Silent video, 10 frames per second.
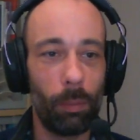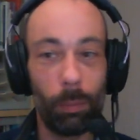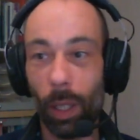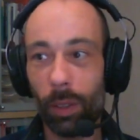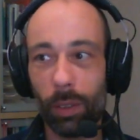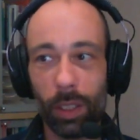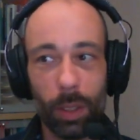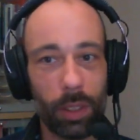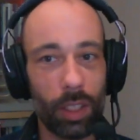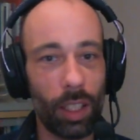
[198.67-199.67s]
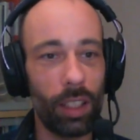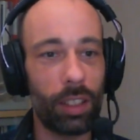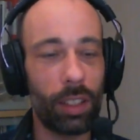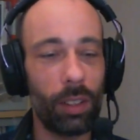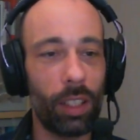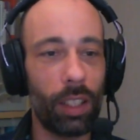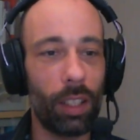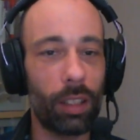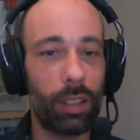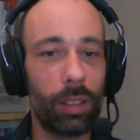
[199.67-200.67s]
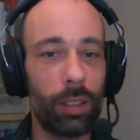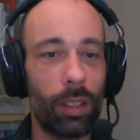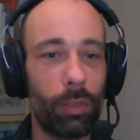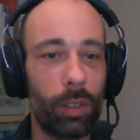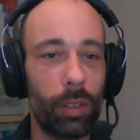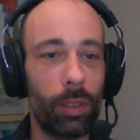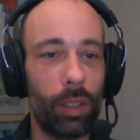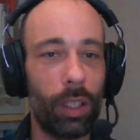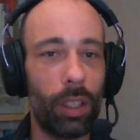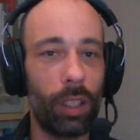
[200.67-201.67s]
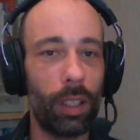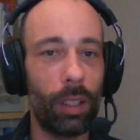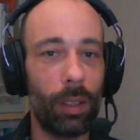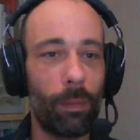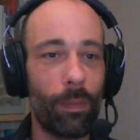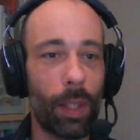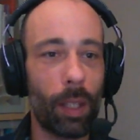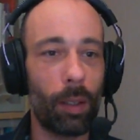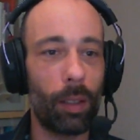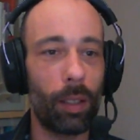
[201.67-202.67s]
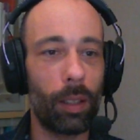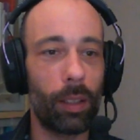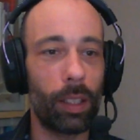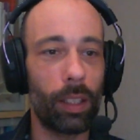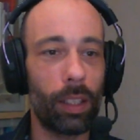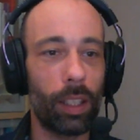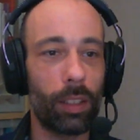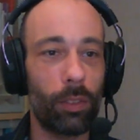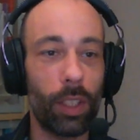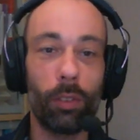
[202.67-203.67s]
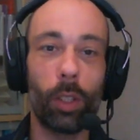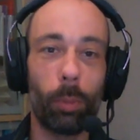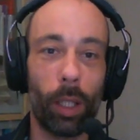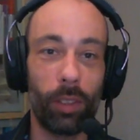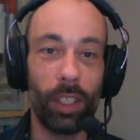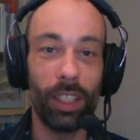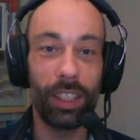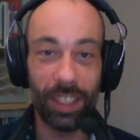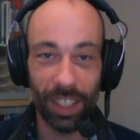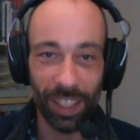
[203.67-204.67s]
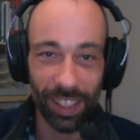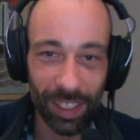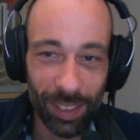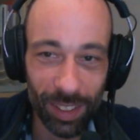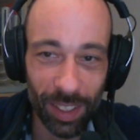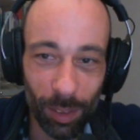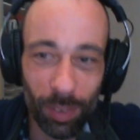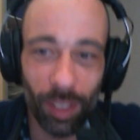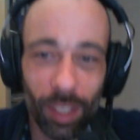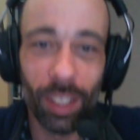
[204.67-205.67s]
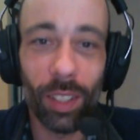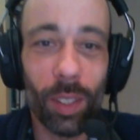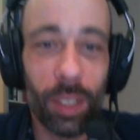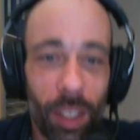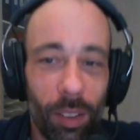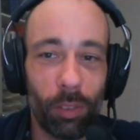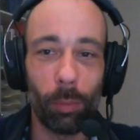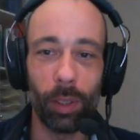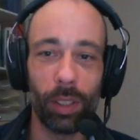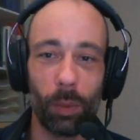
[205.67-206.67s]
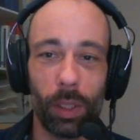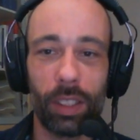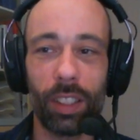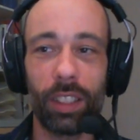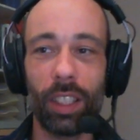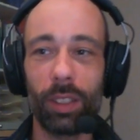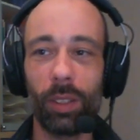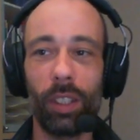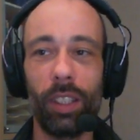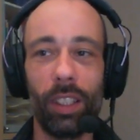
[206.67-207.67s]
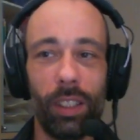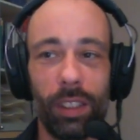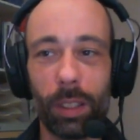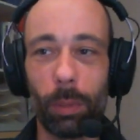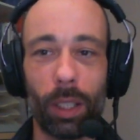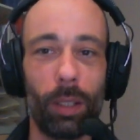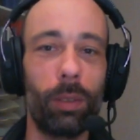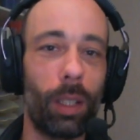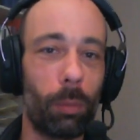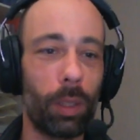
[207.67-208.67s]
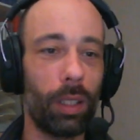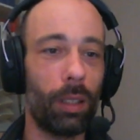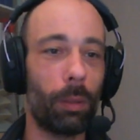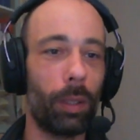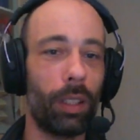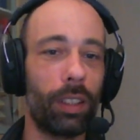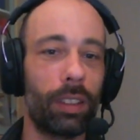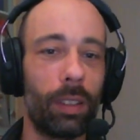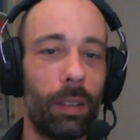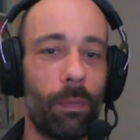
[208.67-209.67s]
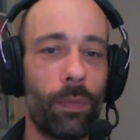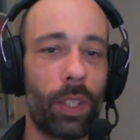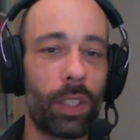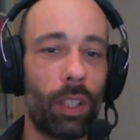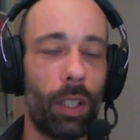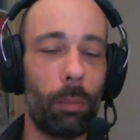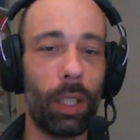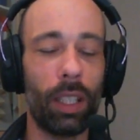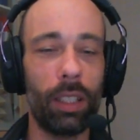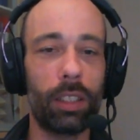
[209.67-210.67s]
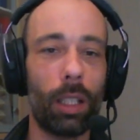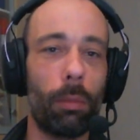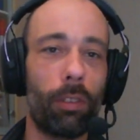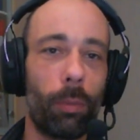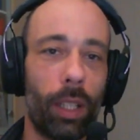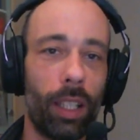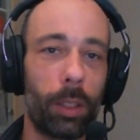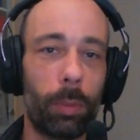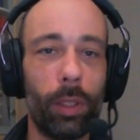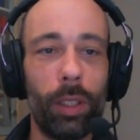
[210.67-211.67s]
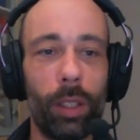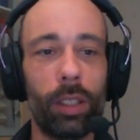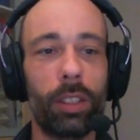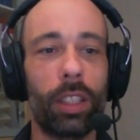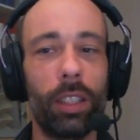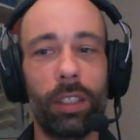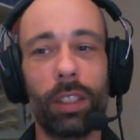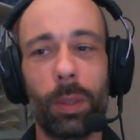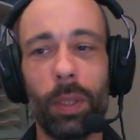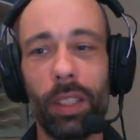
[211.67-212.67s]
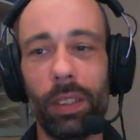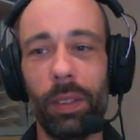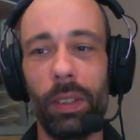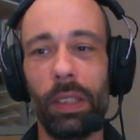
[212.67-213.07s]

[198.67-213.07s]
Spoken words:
boundaries, you'd say. So I have to get rid of those boundaries and get yourself also familiar with the Satori-Do. This is my own company. I built it. So I bring in some of my entrepreneur skills as well,